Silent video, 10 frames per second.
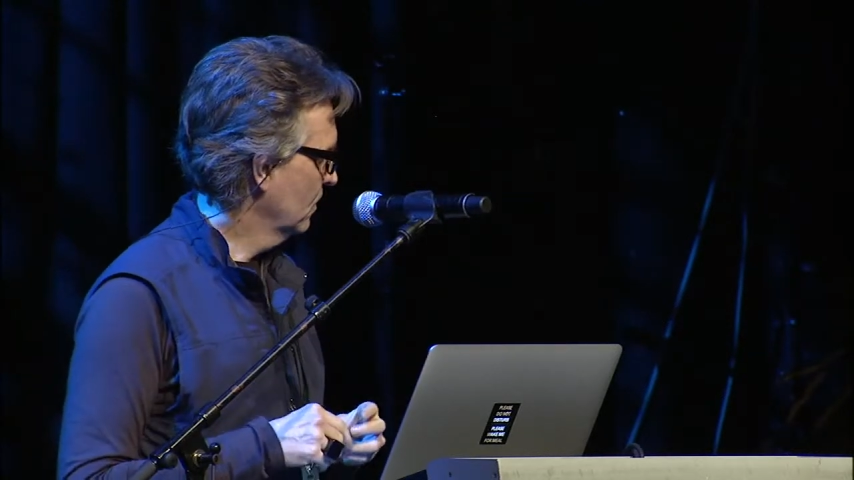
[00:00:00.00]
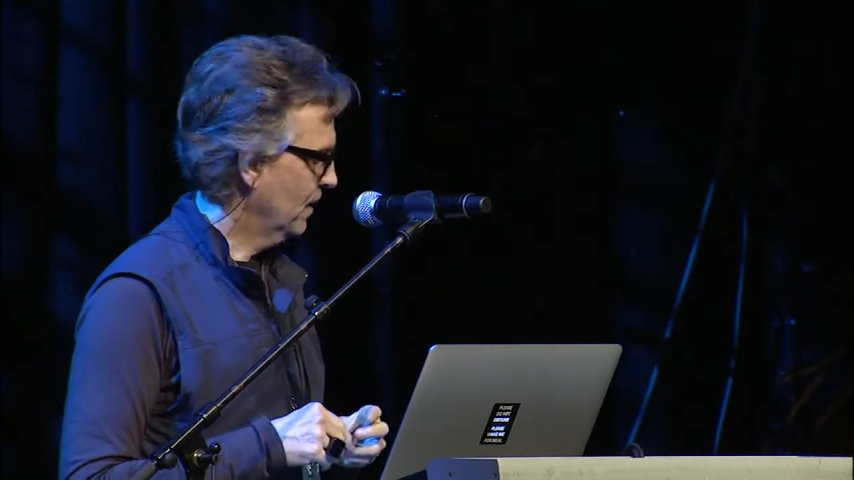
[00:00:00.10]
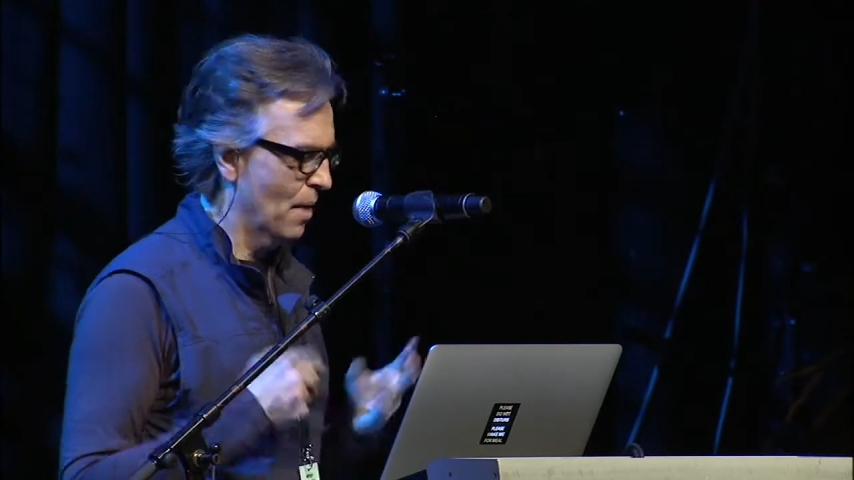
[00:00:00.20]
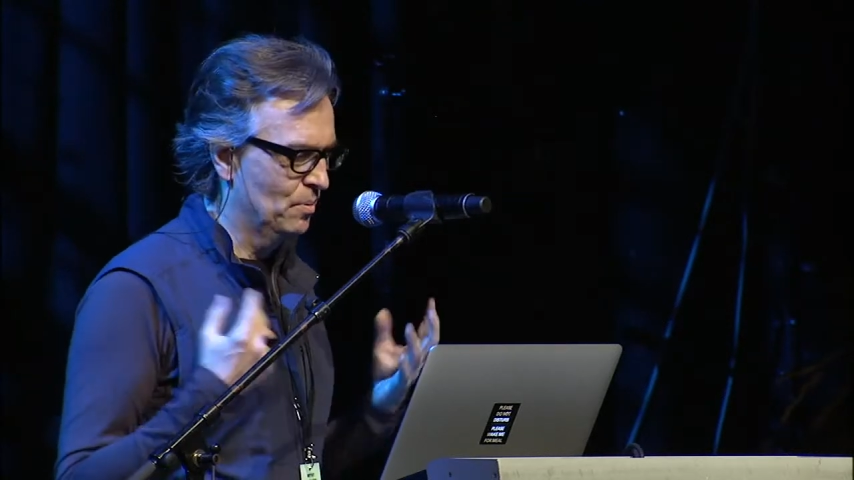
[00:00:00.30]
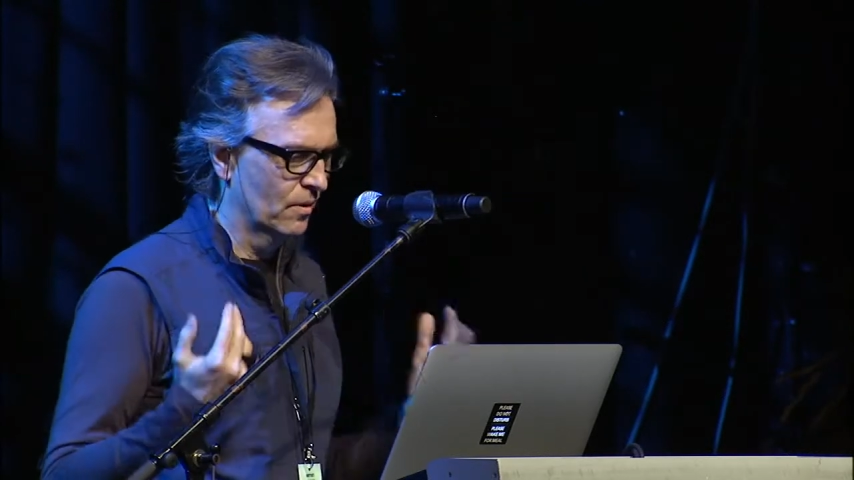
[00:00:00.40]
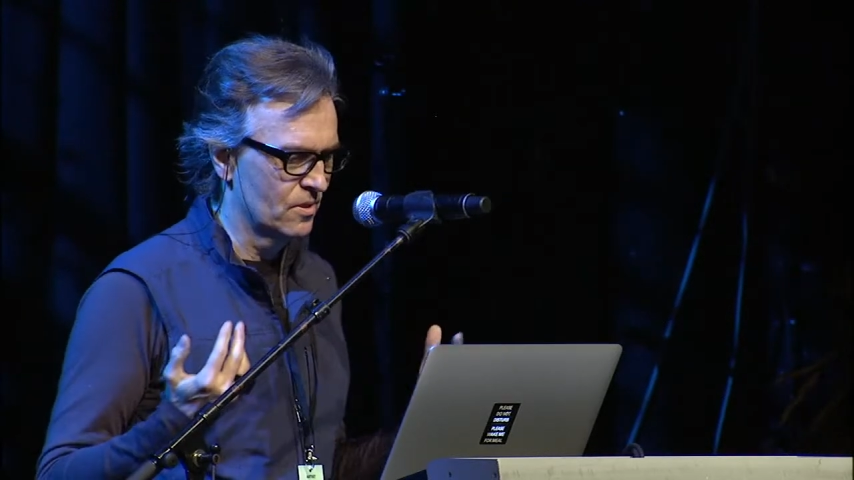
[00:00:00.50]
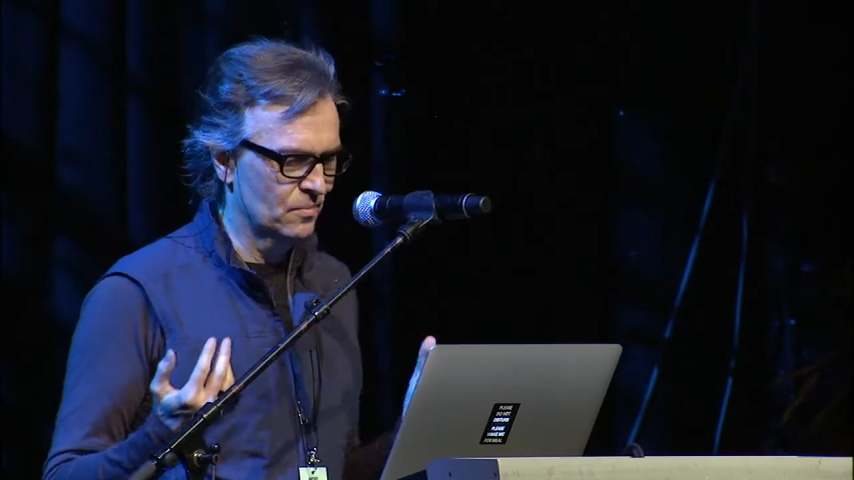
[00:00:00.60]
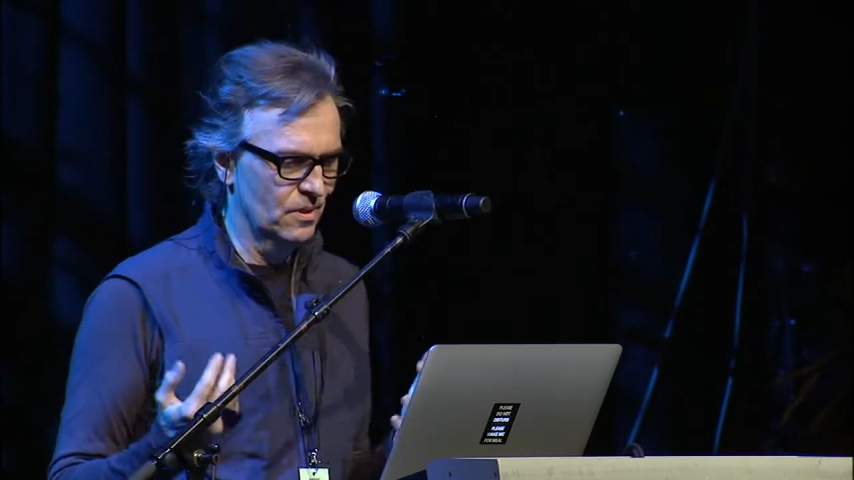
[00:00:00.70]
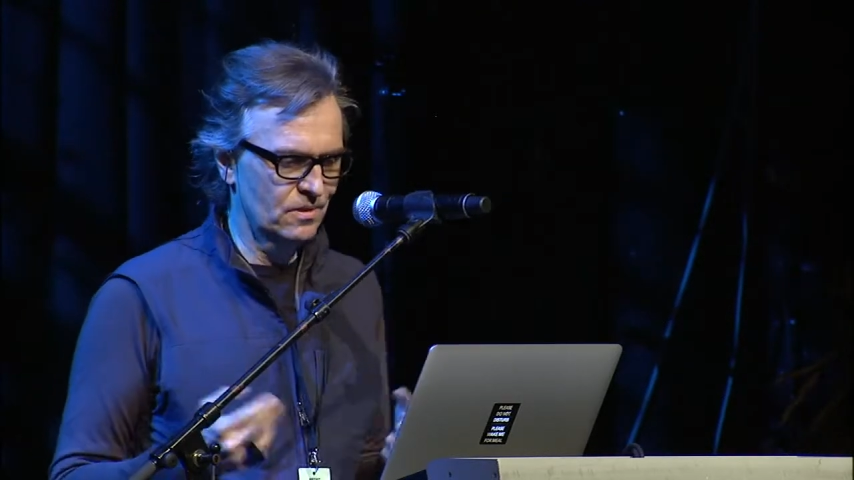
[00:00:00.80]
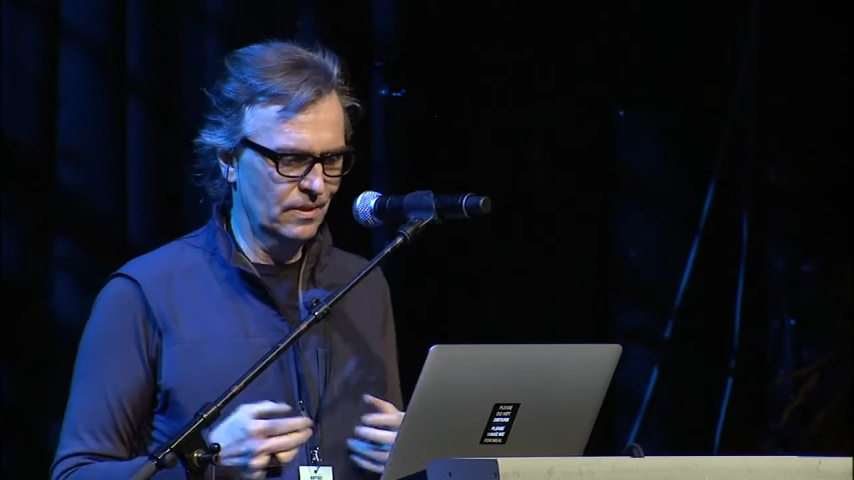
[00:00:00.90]

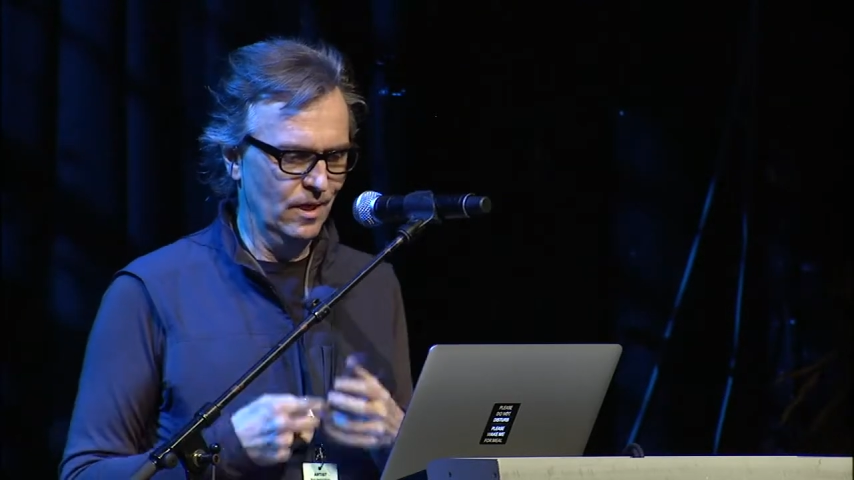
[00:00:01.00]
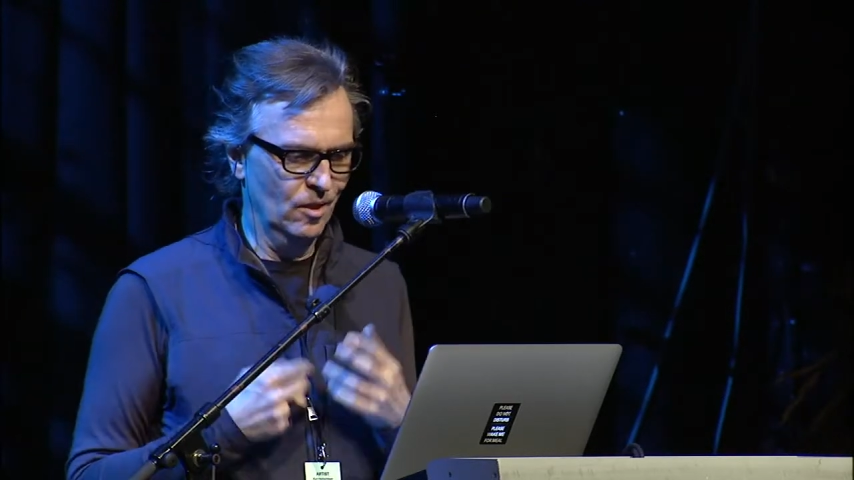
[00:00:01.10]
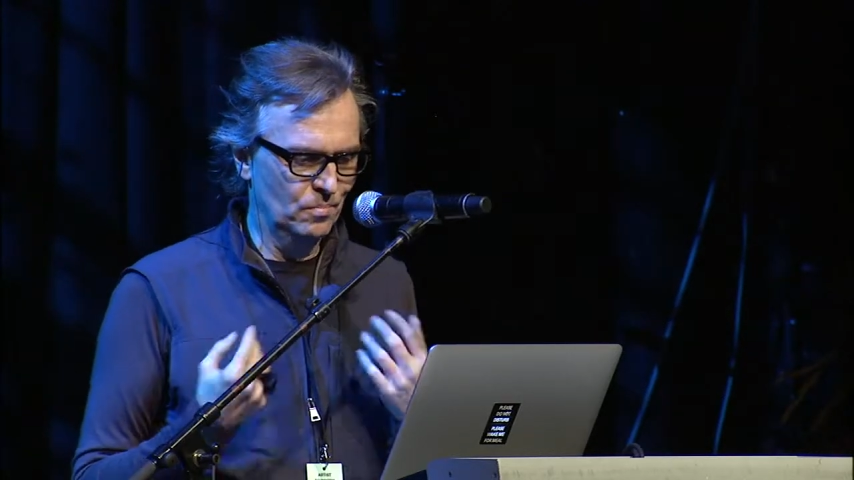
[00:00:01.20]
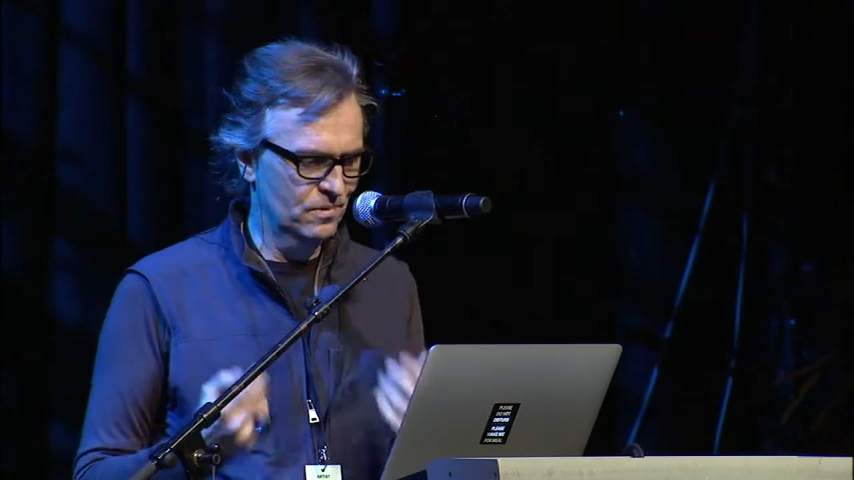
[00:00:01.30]
capitalism doesn't help,